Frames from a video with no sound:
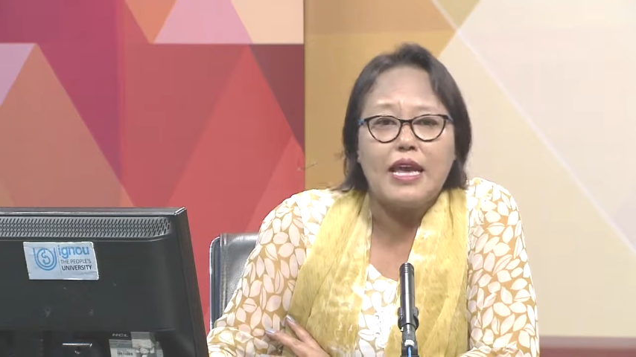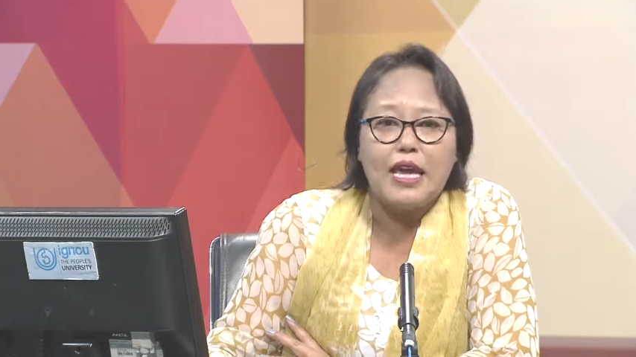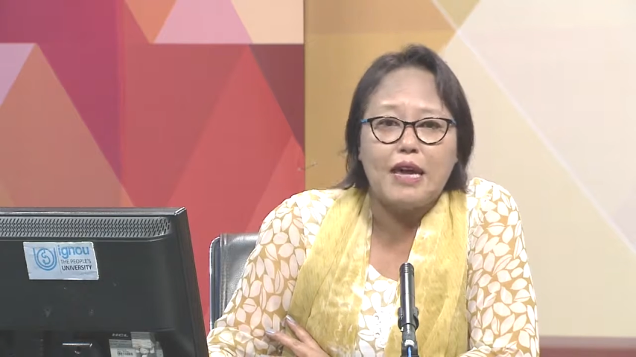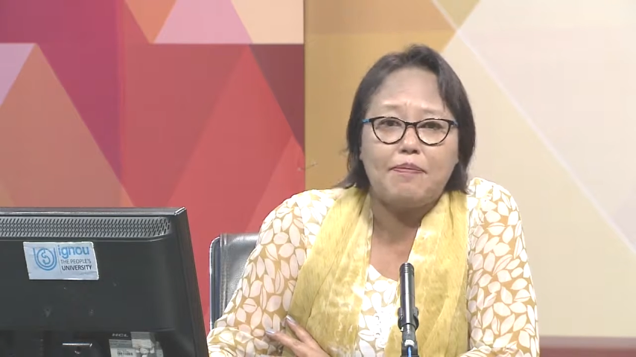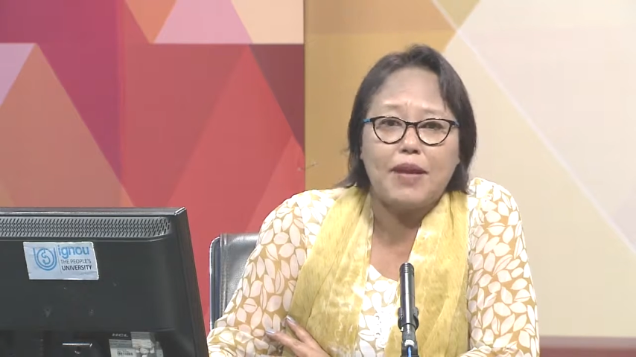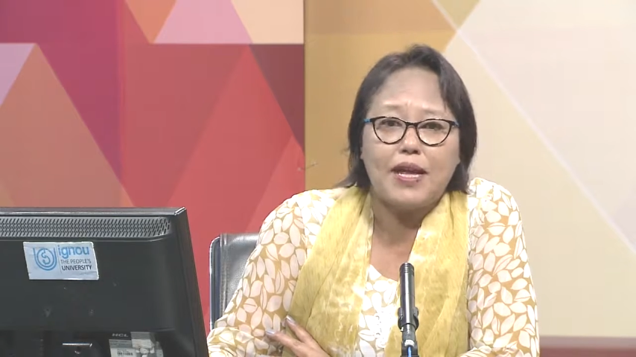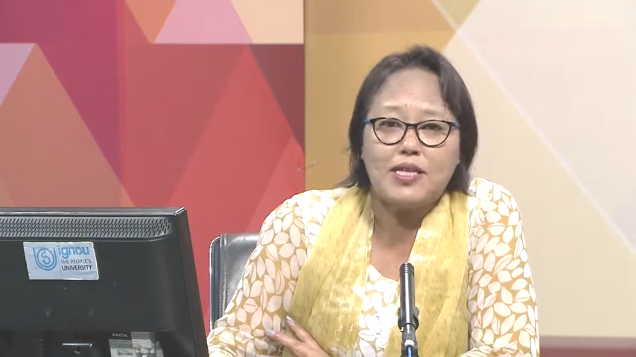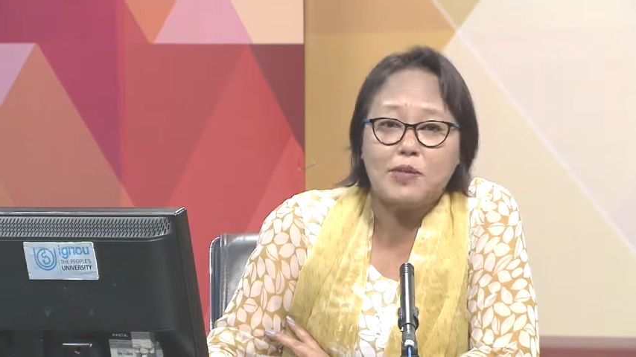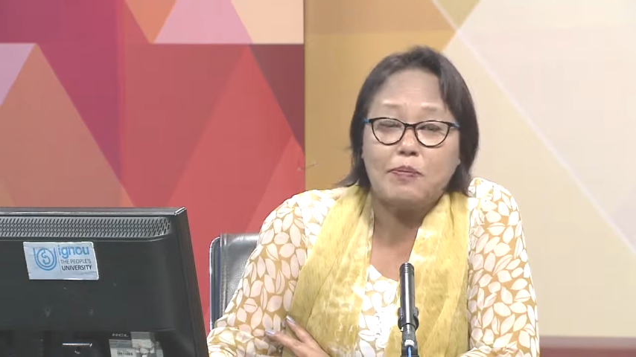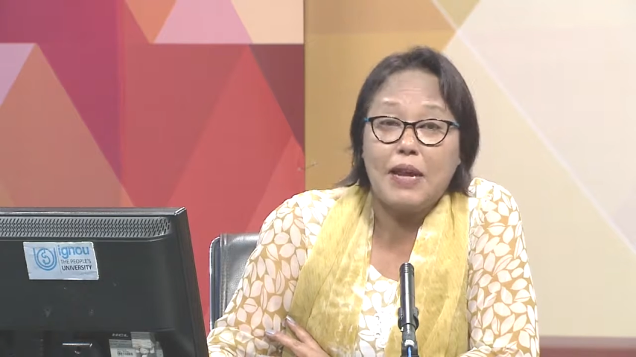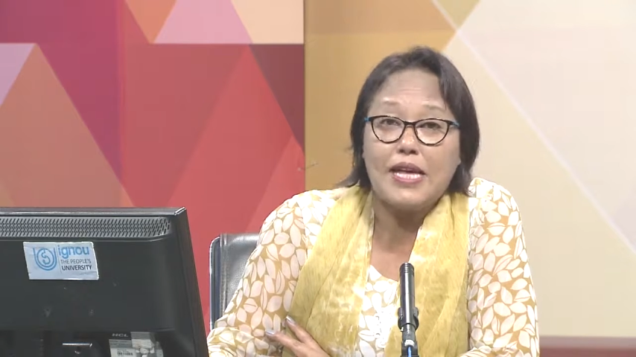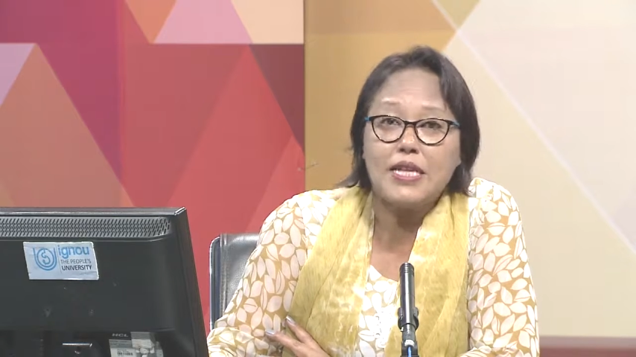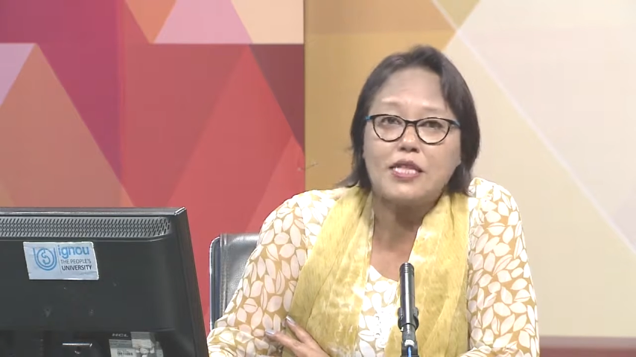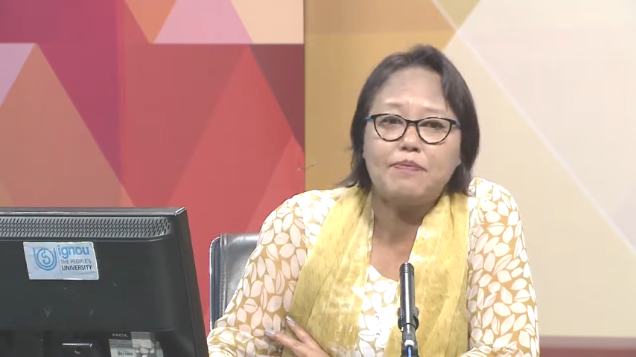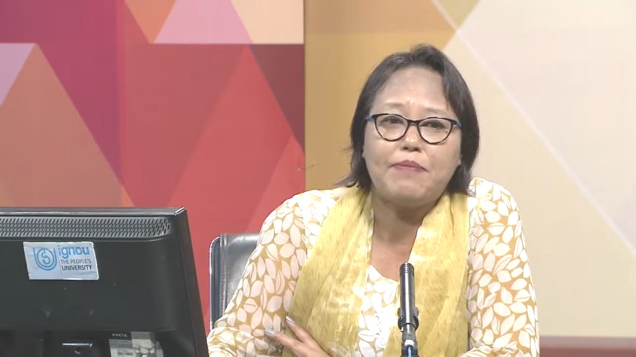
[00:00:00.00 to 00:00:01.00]
A++,
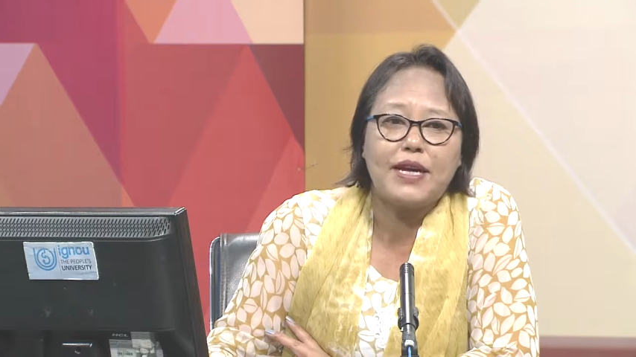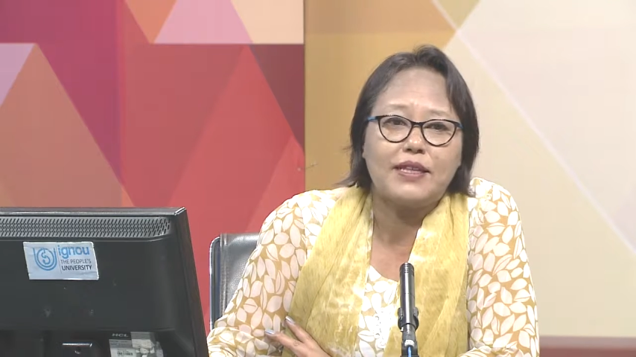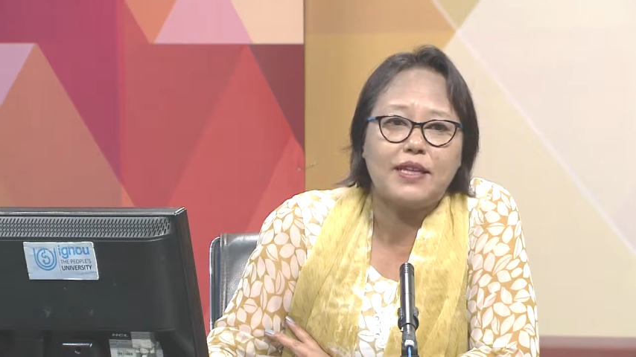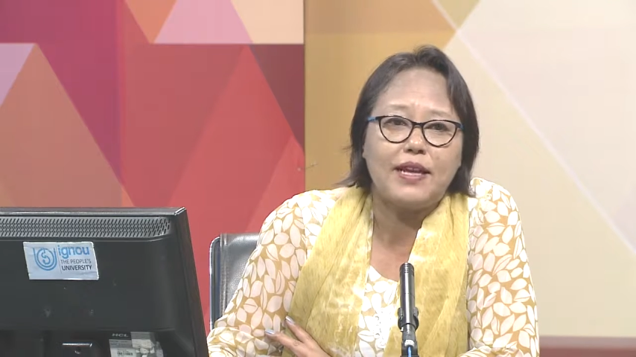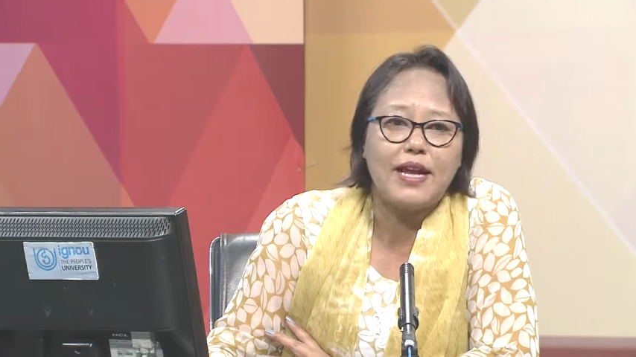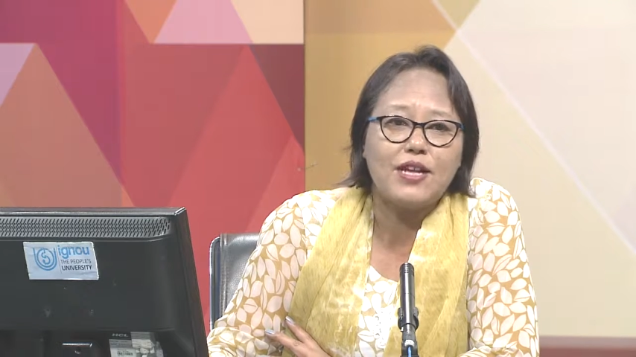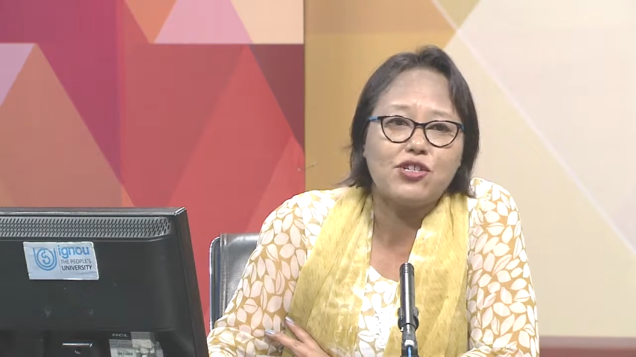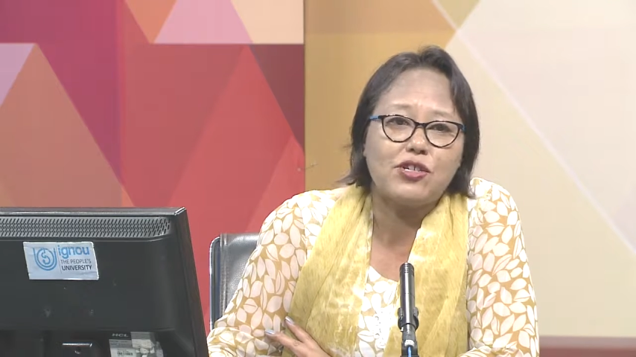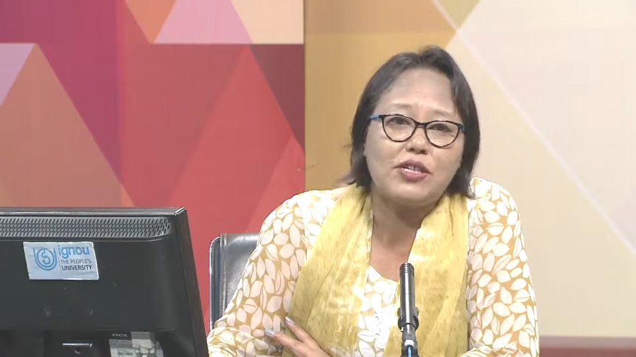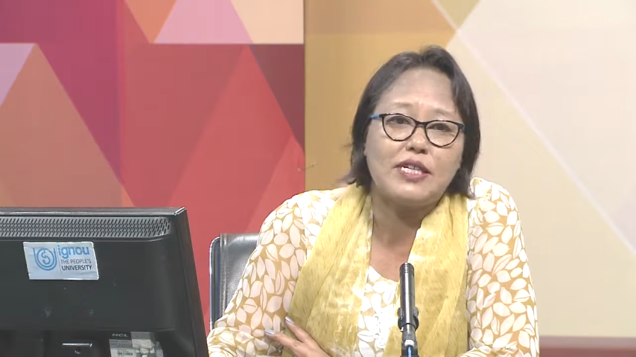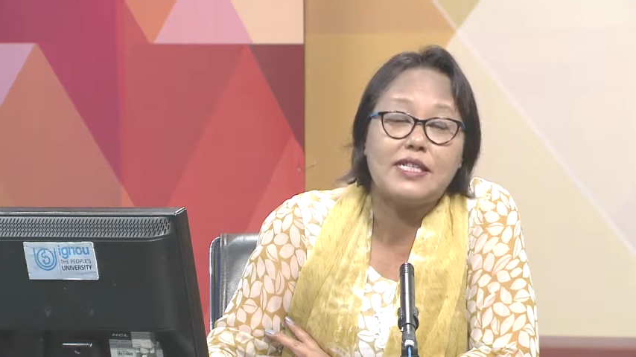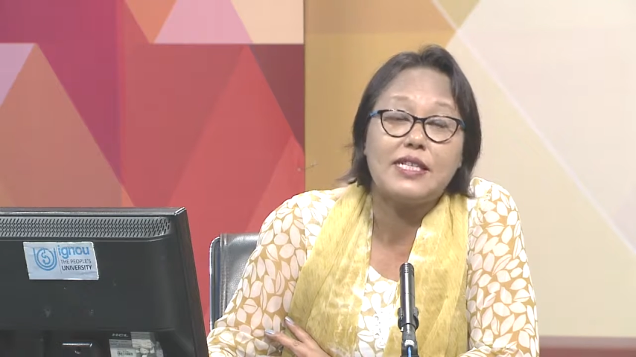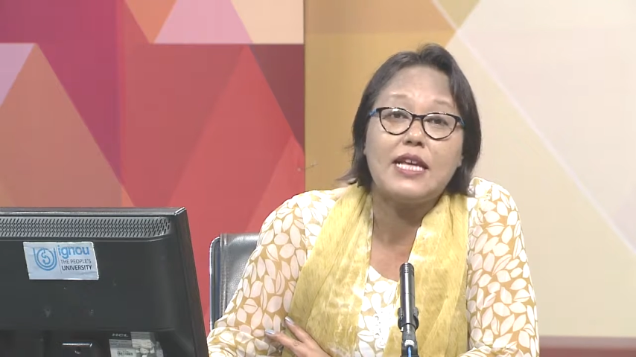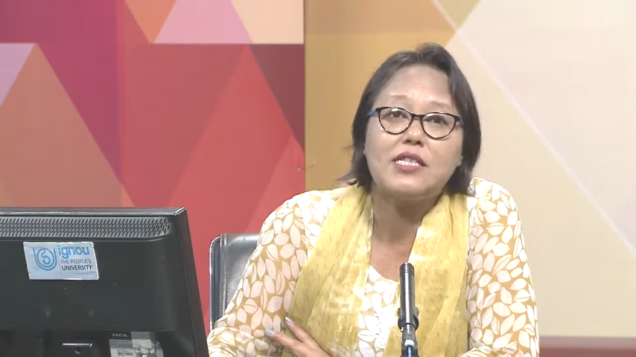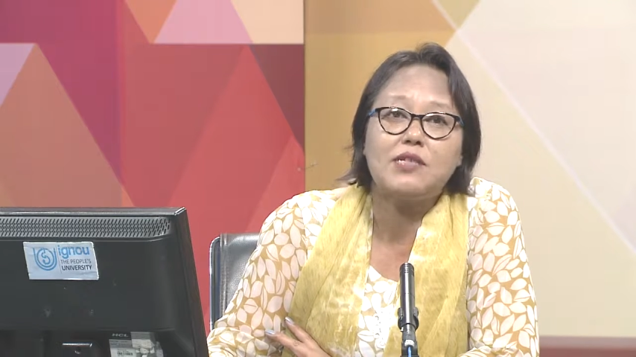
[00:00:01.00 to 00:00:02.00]
by the National
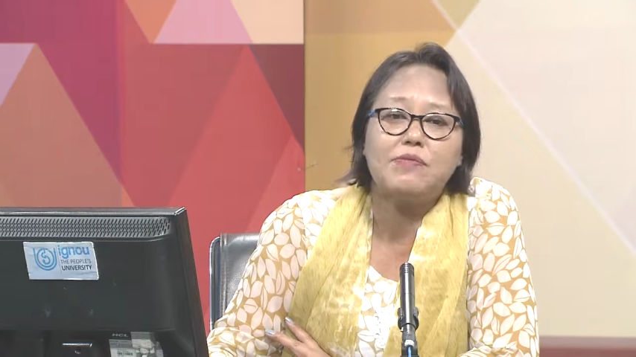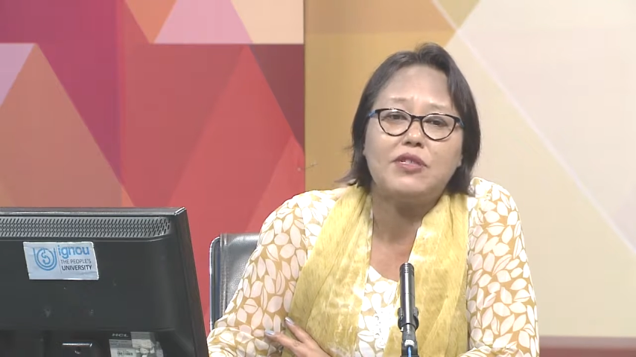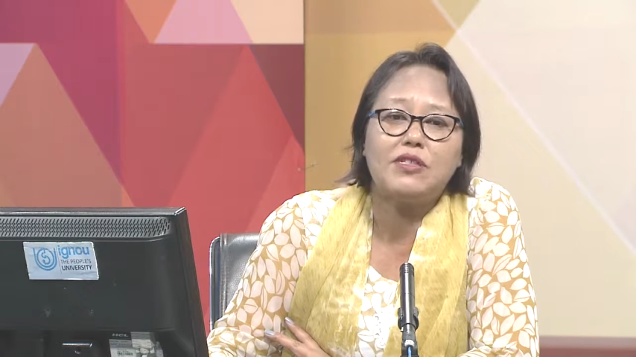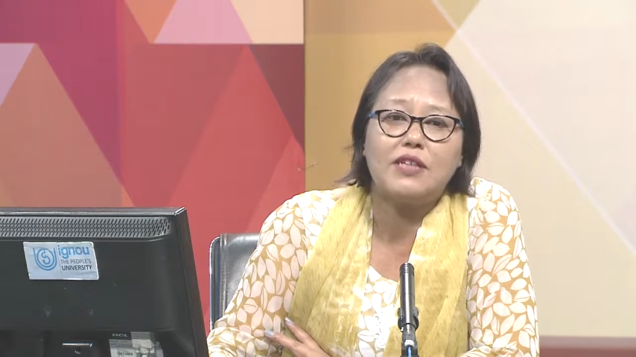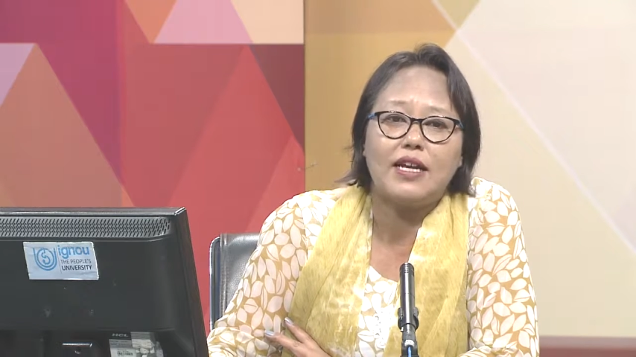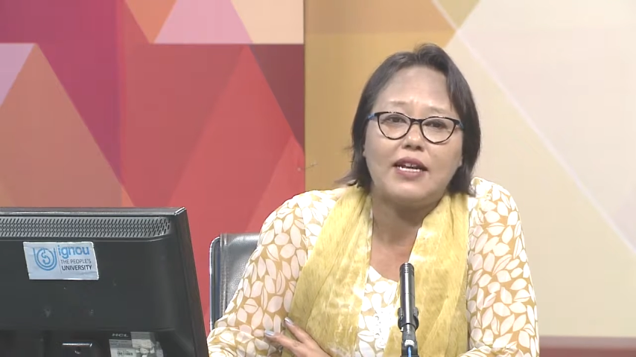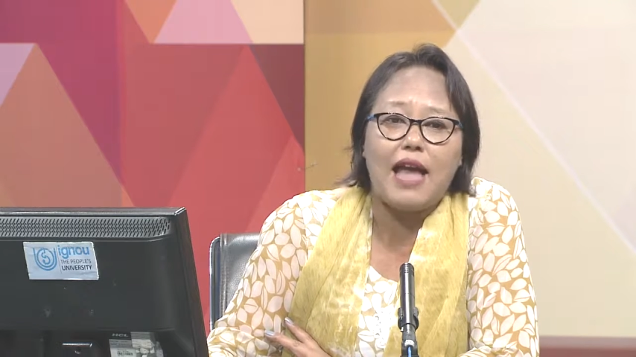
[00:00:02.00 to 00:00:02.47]
Assessment